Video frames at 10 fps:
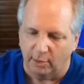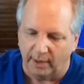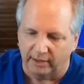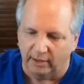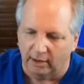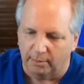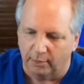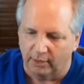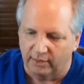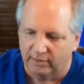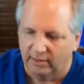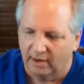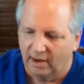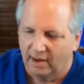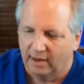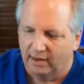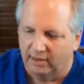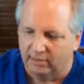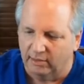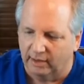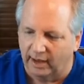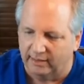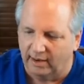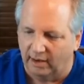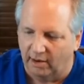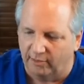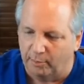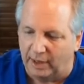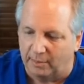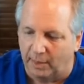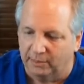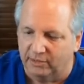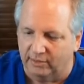back to airports. Let's look at takeoff minimums because